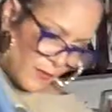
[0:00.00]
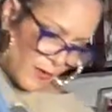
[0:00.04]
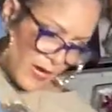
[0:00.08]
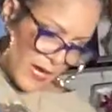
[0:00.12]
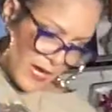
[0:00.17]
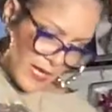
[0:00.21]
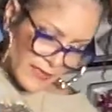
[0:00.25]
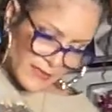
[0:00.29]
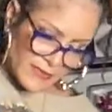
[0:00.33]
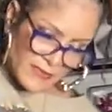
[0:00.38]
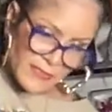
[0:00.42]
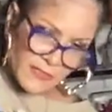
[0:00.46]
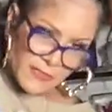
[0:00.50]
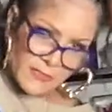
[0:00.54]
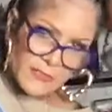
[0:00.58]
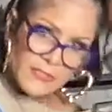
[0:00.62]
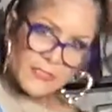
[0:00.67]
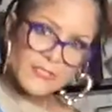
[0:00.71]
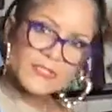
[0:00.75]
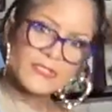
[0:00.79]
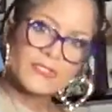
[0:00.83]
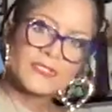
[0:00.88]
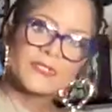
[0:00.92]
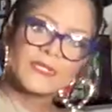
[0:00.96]
wash,
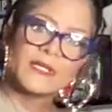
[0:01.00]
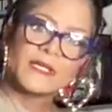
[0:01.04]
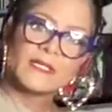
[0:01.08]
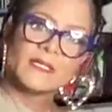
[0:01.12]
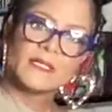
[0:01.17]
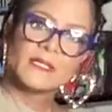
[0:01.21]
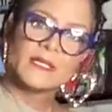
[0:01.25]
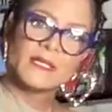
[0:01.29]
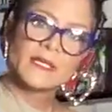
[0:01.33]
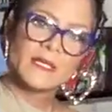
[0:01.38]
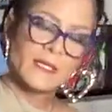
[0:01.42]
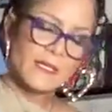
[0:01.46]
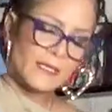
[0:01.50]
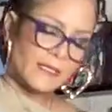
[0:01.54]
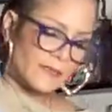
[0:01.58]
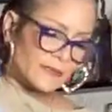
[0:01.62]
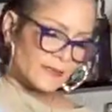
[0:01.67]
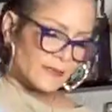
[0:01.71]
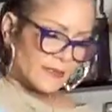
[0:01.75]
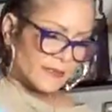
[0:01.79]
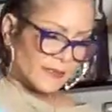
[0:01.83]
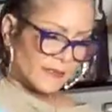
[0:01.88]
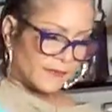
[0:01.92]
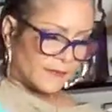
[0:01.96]
straight
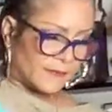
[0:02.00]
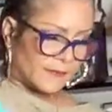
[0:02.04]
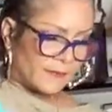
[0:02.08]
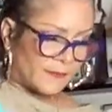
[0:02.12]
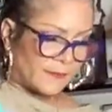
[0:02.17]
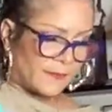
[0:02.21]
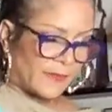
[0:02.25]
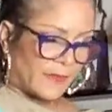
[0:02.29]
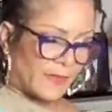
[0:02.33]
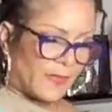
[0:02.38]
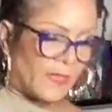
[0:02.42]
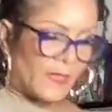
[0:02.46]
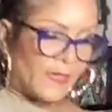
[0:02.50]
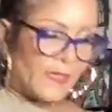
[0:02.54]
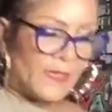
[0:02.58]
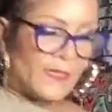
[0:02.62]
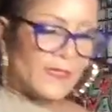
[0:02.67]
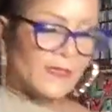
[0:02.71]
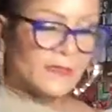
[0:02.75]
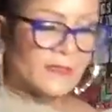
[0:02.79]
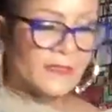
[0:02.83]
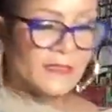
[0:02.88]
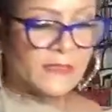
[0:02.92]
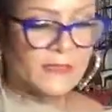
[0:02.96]
legs.
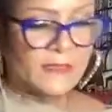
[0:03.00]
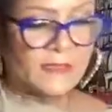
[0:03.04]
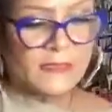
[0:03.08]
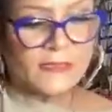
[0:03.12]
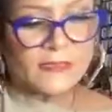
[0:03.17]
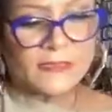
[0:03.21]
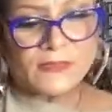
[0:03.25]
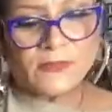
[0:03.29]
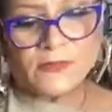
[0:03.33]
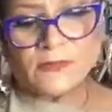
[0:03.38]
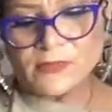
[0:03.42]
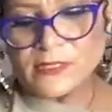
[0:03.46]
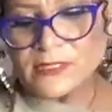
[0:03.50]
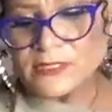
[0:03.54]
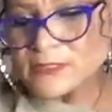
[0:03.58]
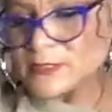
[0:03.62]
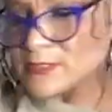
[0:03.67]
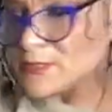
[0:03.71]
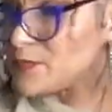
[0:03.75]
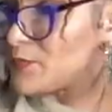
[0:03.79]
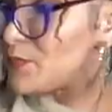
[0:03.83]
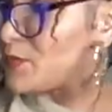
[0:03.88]
This is going to